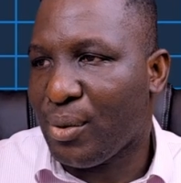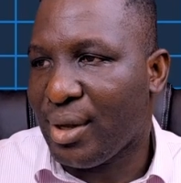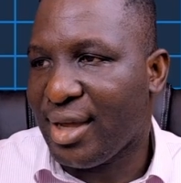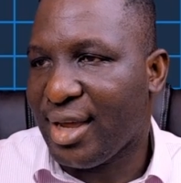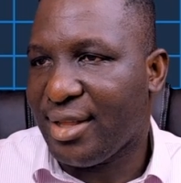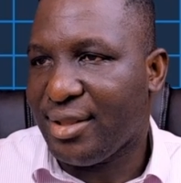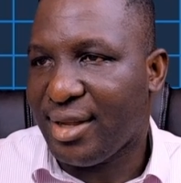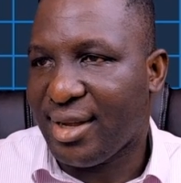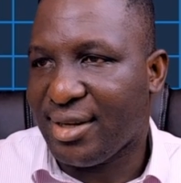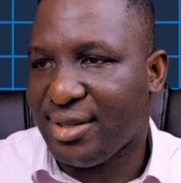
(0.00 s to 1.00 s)
we again
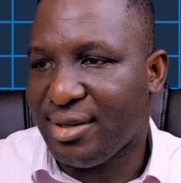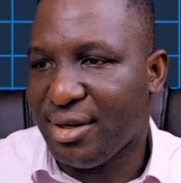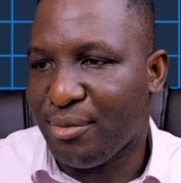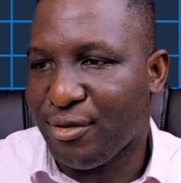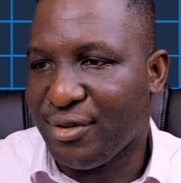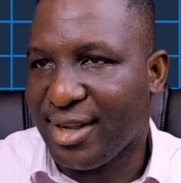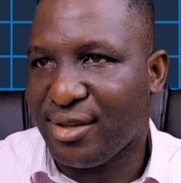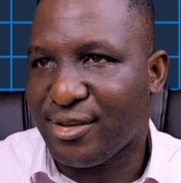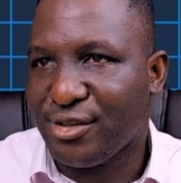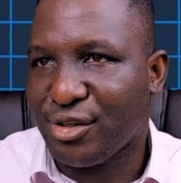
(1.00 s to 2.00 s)
uh, remove
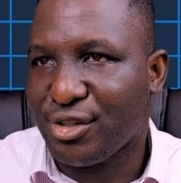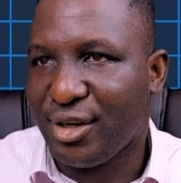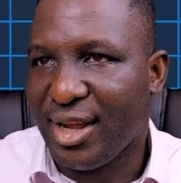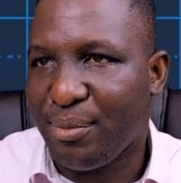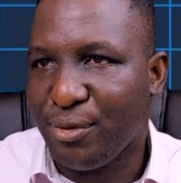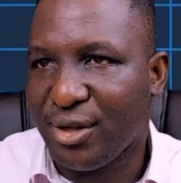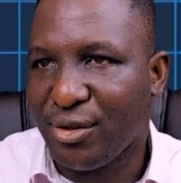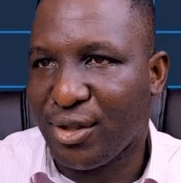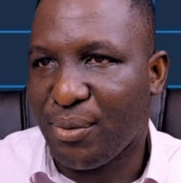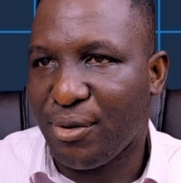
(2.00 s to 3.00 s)
that construction line, put
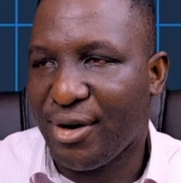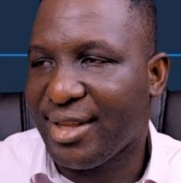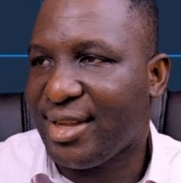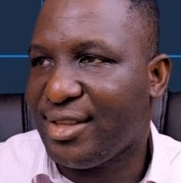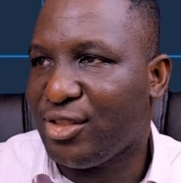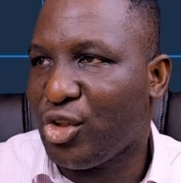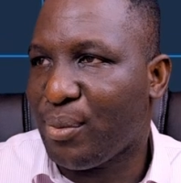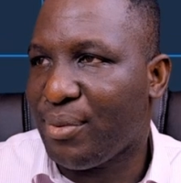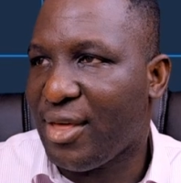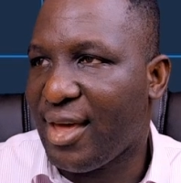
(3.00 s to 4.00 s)
another one right at the
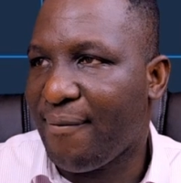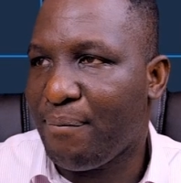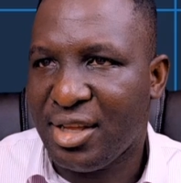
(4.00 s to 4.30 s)
top there.